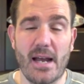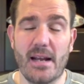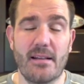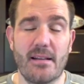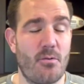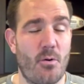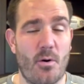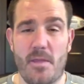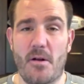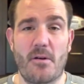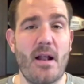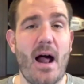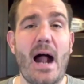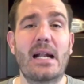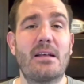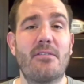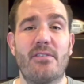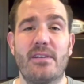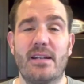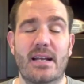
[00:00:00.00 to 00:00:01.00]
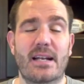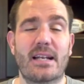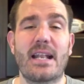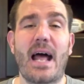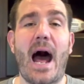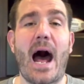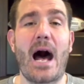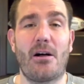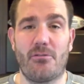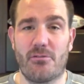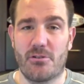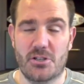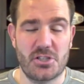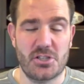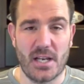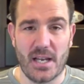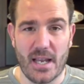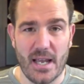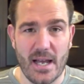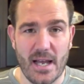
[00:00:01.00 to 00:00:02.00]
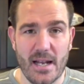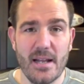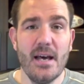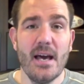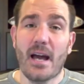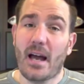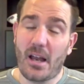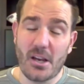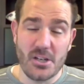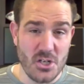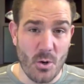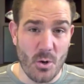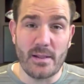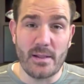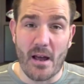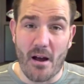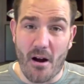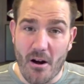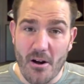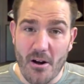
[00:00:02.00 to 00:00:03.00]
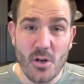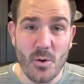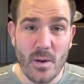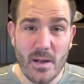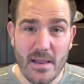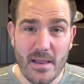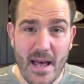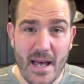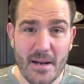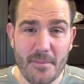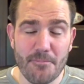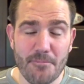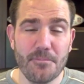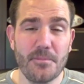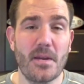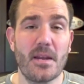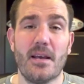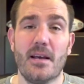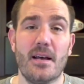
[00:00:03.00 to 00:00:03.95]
Right? Or they're not even acknowledging it. Because you know what they are doing then?